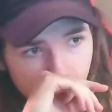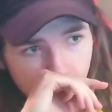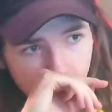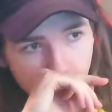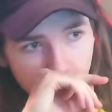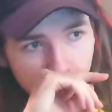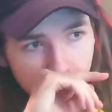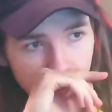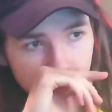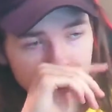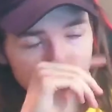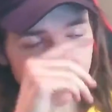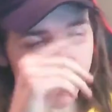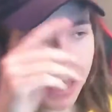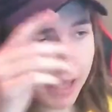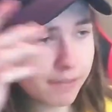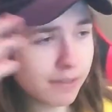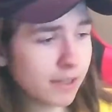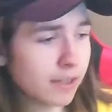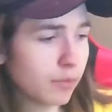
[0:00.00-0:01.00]

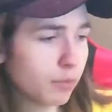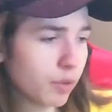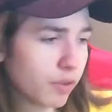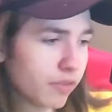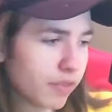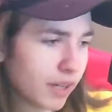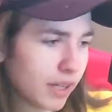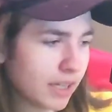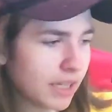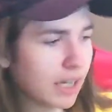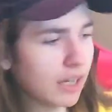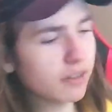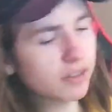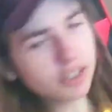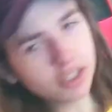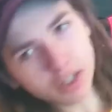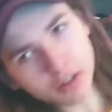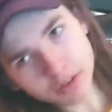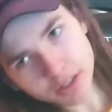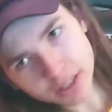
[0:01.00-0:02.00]
And then we find out,
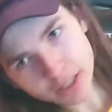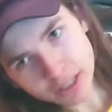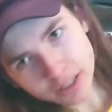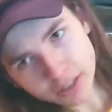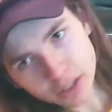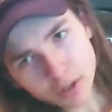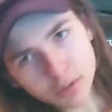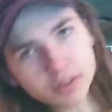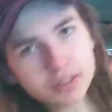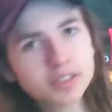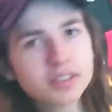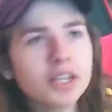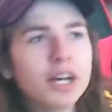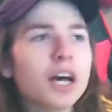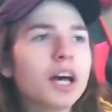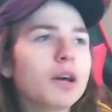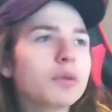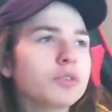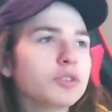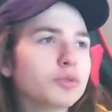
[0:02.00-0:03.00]
you know, he let Lois
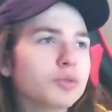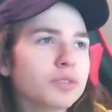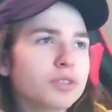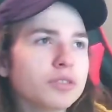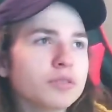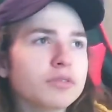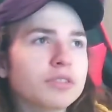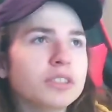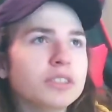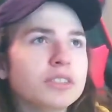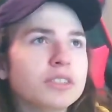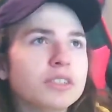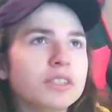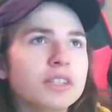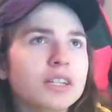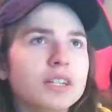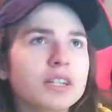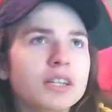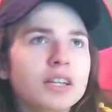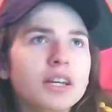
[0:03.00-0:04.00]
die, which was the reason
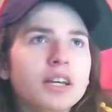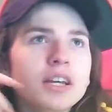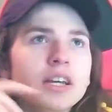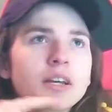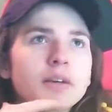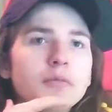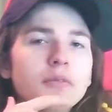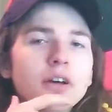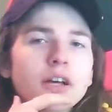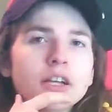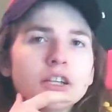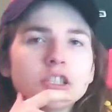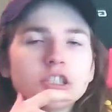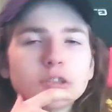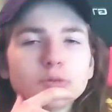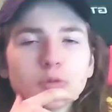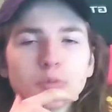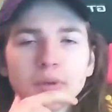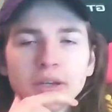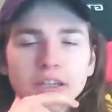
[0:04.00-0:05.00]
that
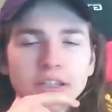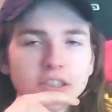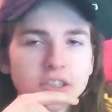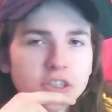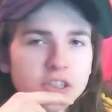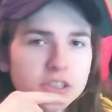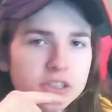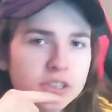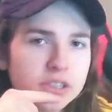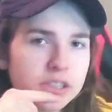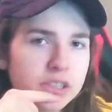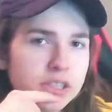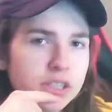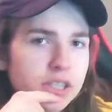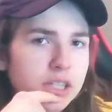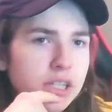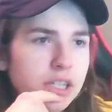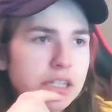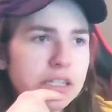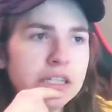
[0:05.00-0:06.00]
Superman turned
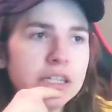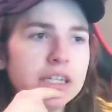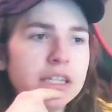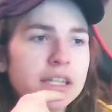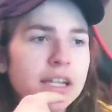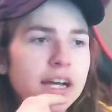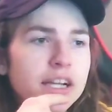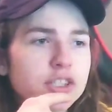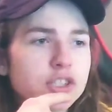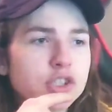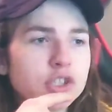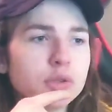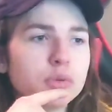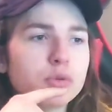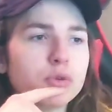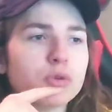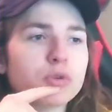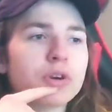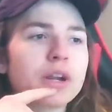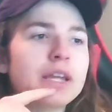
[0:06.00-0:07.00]
not so
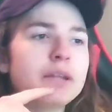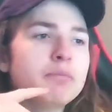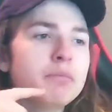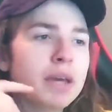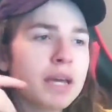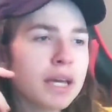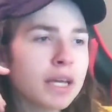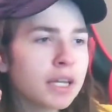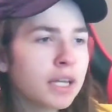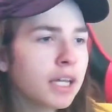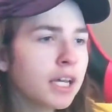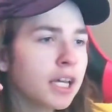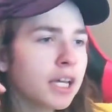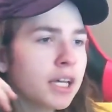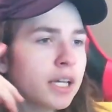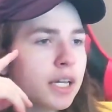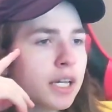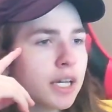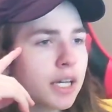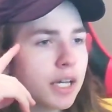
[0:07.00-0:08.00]
great man,
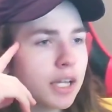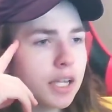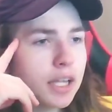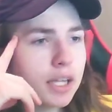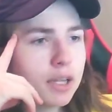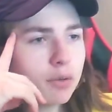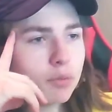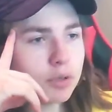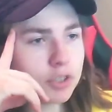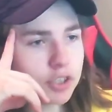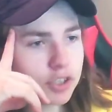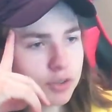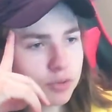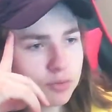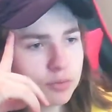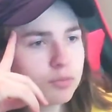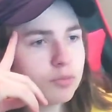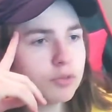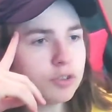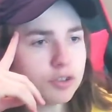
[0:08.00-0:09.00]
which
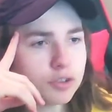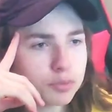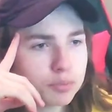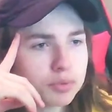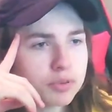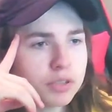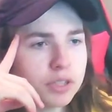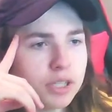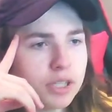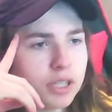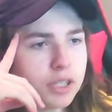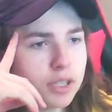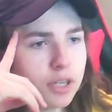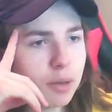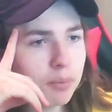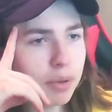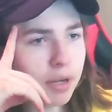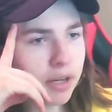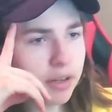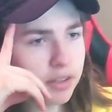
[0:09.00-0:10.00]
was pretty
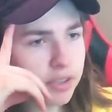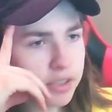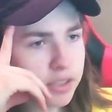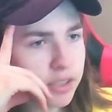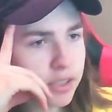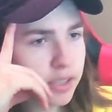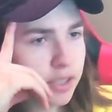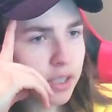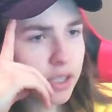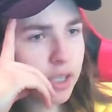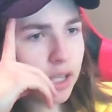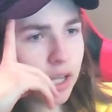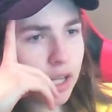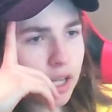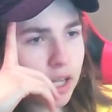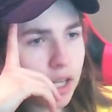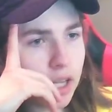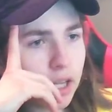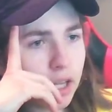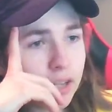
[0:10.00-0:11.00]
apparent.
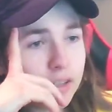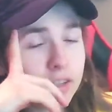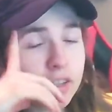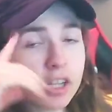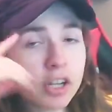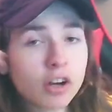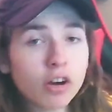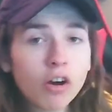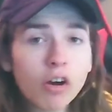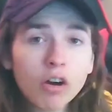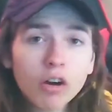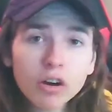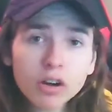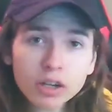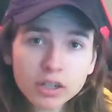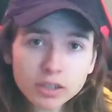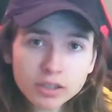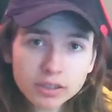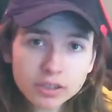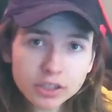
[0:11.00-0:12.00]
And then the
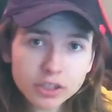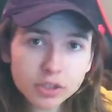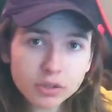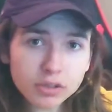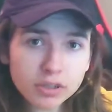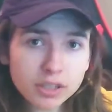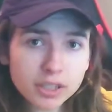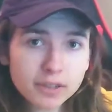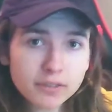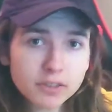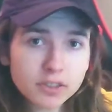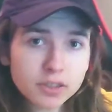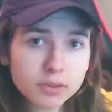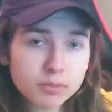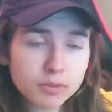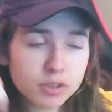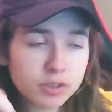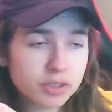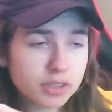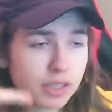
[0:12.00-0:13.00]
card the Joker gives
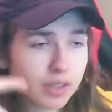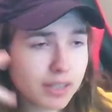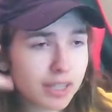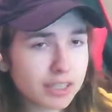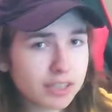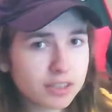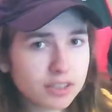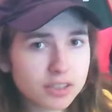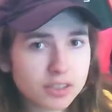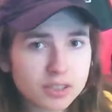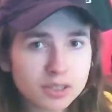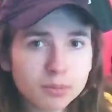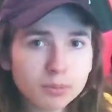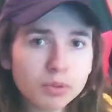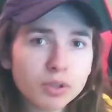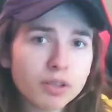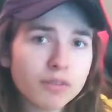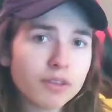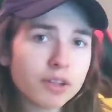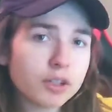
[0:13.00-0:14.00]
him, turns out that's the
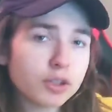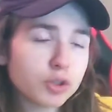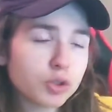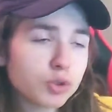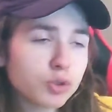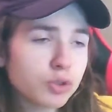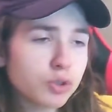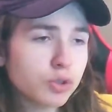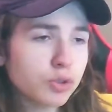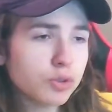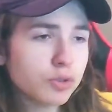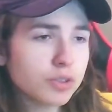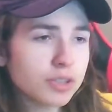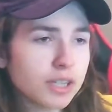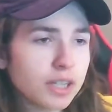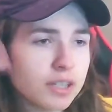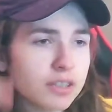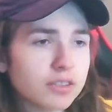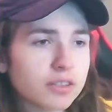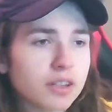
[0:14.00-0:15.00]
symbol of their truce,
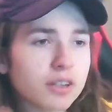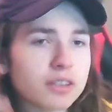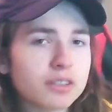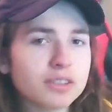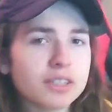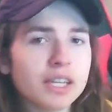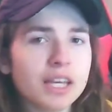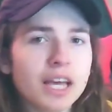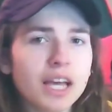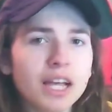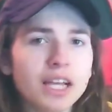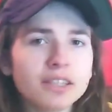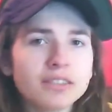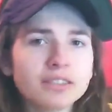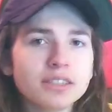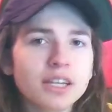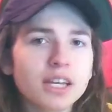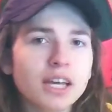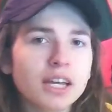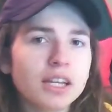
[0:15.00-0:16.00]
and as long as he
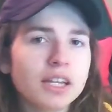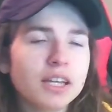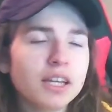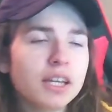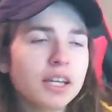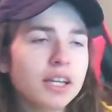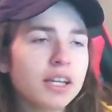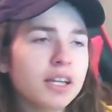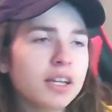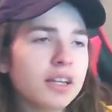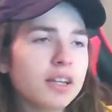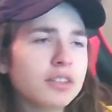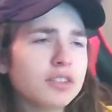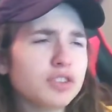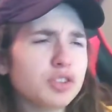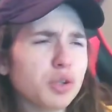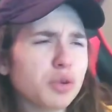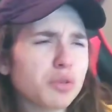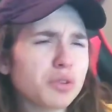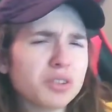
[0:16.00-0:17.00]
has that,
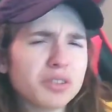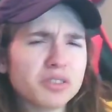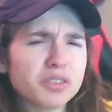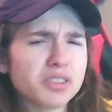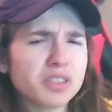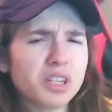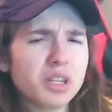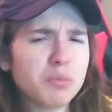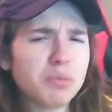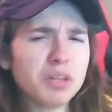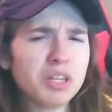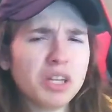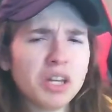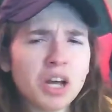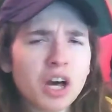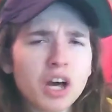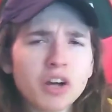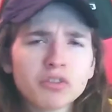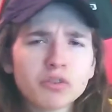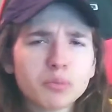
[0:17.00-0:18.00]
Joker's gonna be an
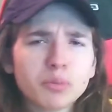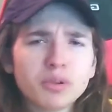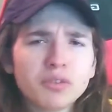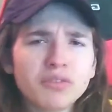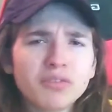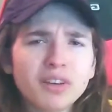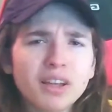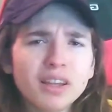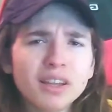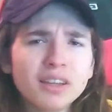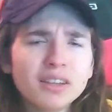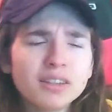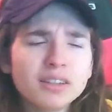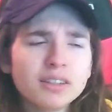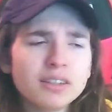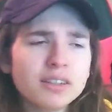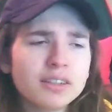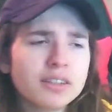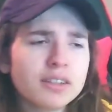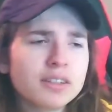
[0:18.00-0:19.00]
honorable fella.
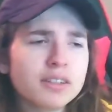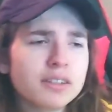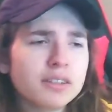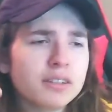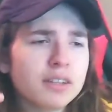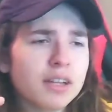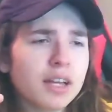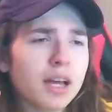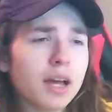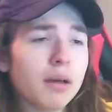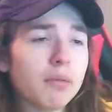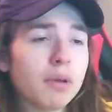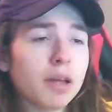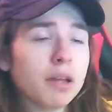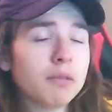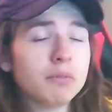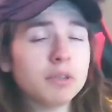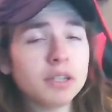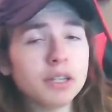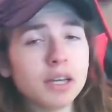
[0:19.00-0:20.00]
I
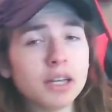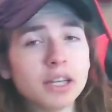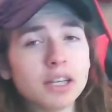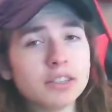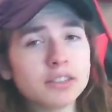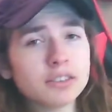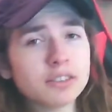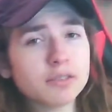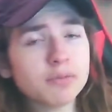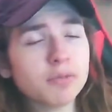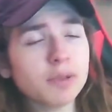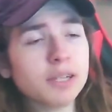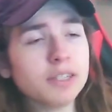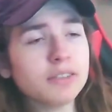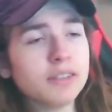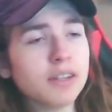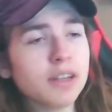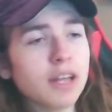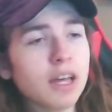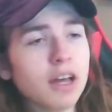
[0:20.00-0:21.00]
mean, I guess it plays into